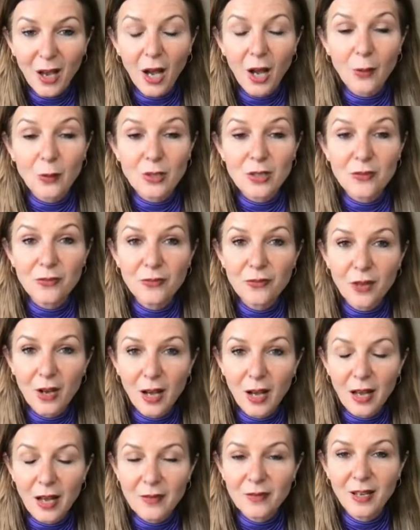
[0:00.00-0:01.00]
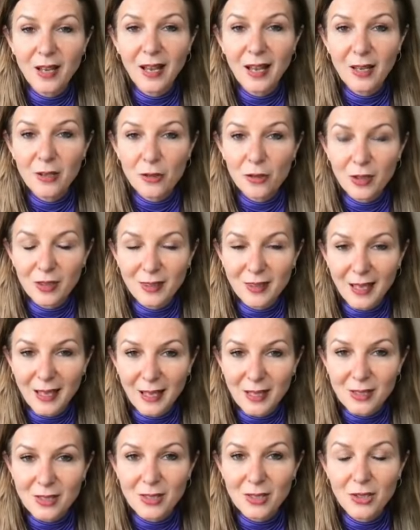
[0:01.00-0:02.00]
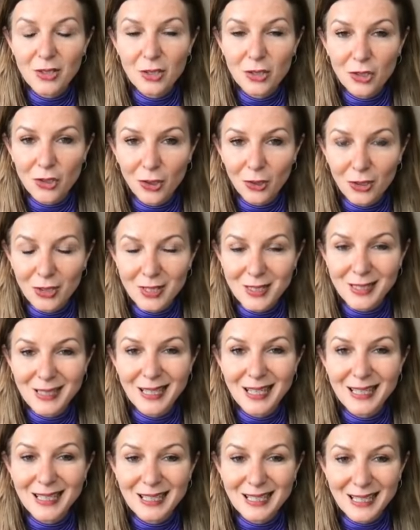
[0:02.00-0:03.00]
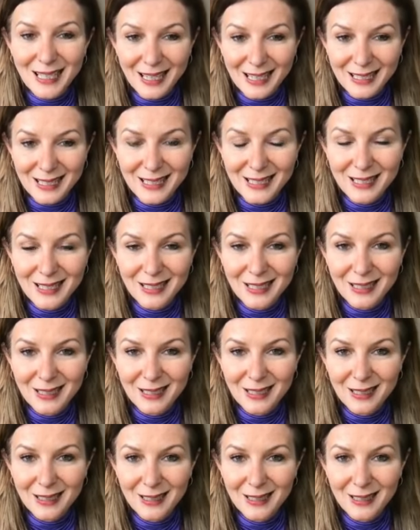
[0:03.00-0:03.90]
I was $500,000 in debt.